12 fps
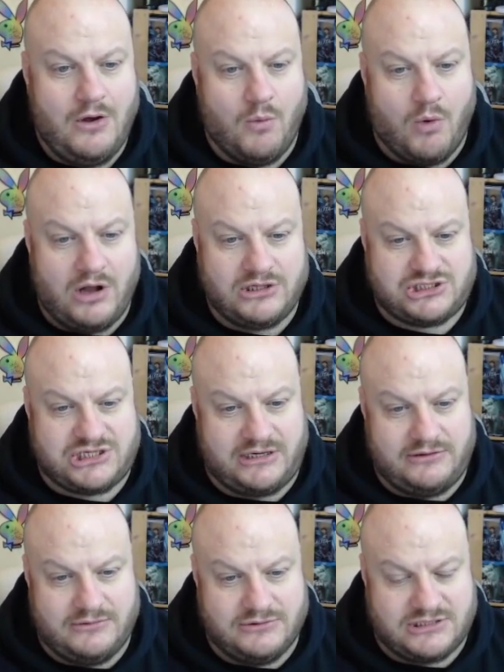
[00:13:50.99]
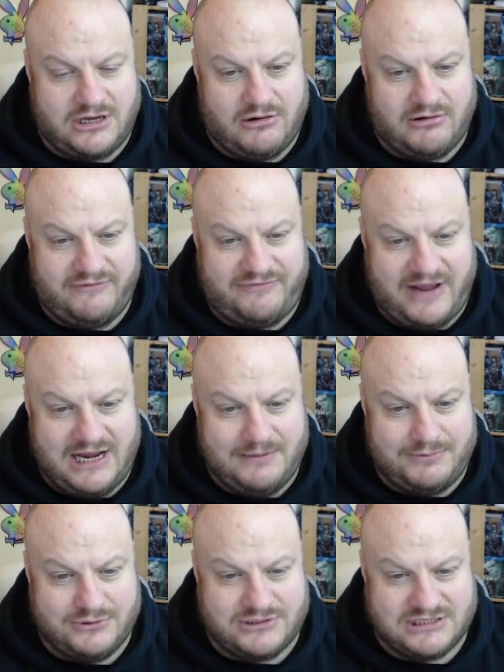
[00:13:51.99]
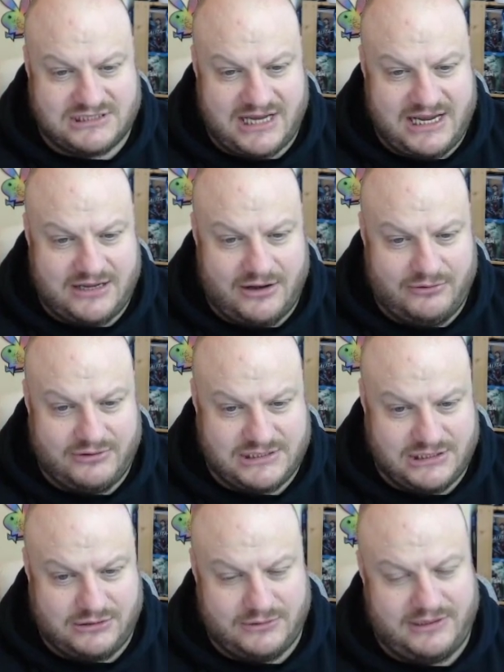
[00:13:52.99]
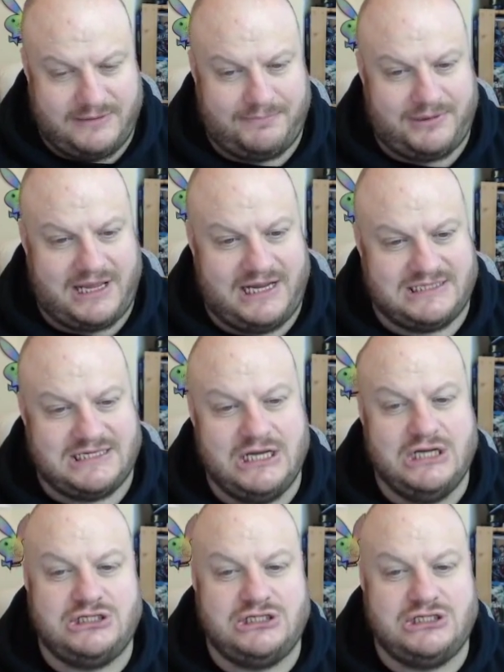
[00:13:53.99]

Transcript: What channels are available to stakeholders, including players,